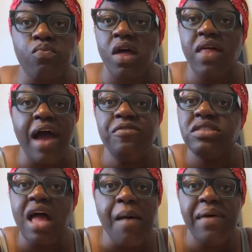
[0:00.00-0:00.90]
Life
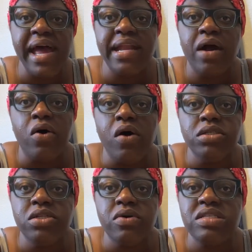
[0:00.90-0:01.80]
is not bad at
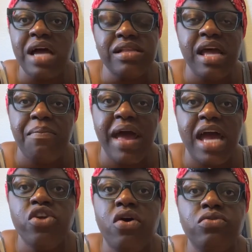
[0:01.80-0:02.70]
all. You know, it's not that
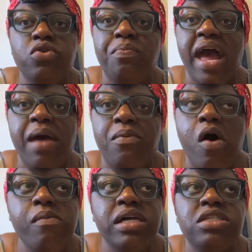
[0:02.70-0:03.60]
bad. You go through bad
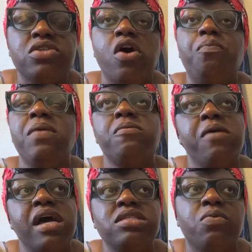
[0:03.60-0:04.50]
moments, you know, people
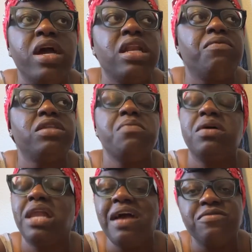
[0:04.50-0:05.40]
pass away and everything,
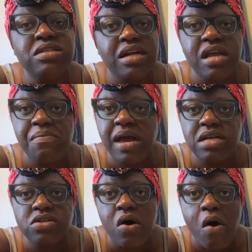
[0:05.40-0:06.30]
but life is not that
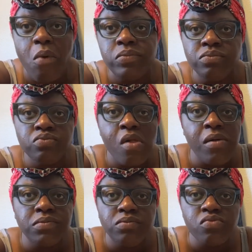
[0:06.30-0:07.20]
bad, y'all.
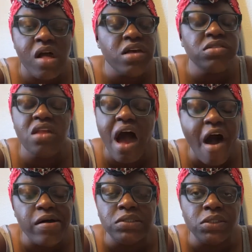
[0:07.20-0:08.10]
It's not.